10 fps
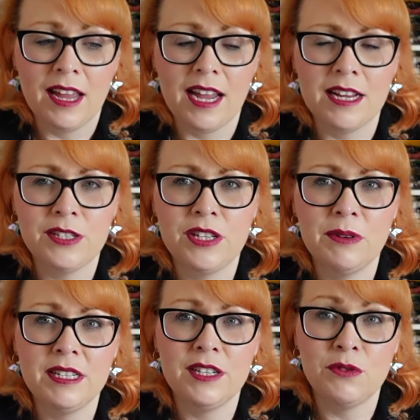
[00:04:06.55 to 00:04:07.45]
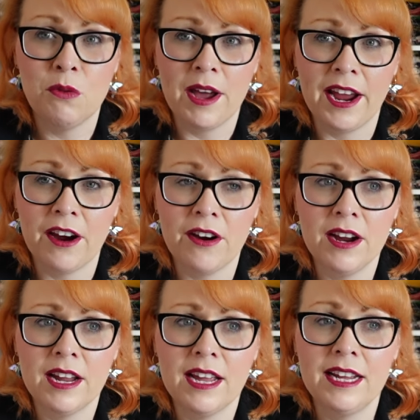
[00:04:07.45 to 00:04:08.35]
It's so easy to
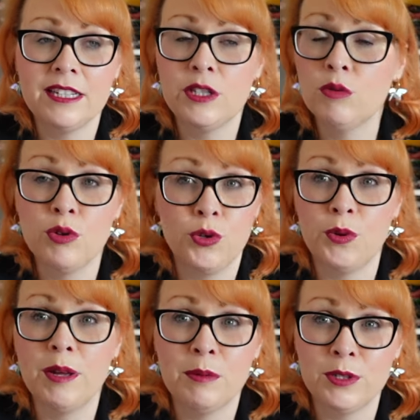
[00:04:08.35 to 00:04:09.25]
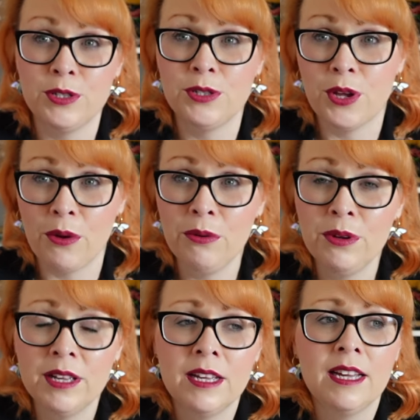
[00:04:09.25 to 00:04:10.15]
wear. It's so enjoyable to sew.
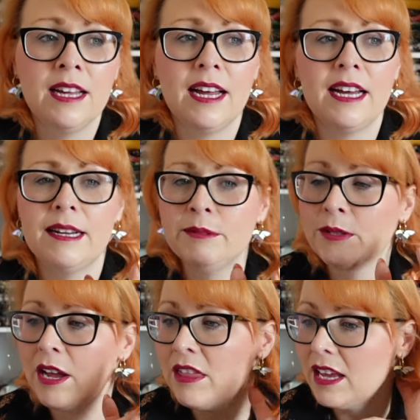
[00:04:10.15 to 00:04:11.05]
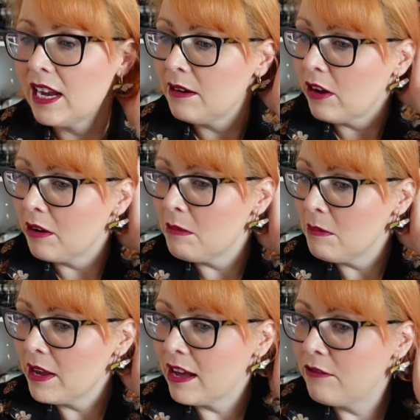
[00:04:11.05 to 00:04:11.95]
So I think I now
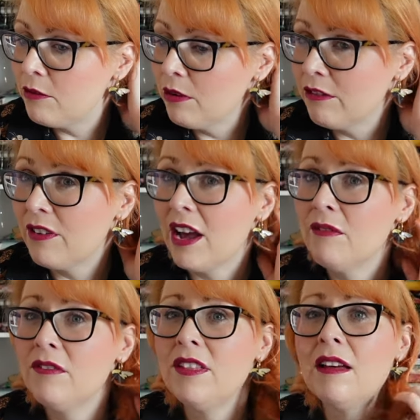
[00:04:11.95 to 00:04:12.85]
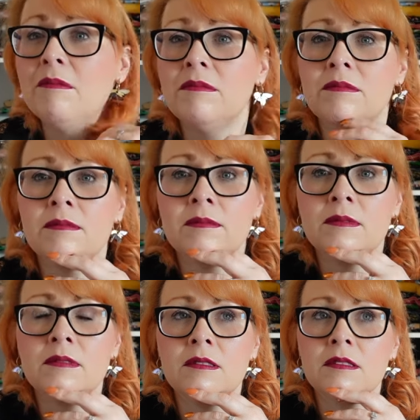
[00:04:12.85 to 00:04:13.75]
maybe have 4 or 5 of them.
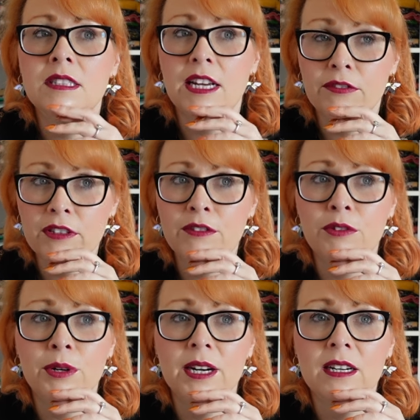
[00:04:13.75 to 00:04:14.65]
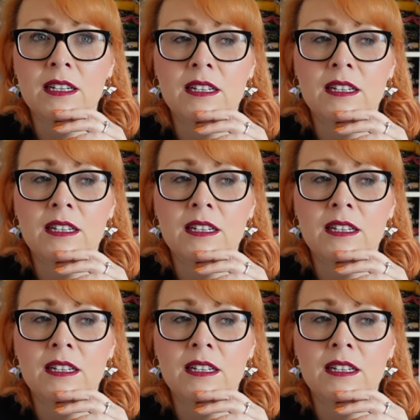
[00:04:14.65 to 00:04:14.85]
Definitely 4.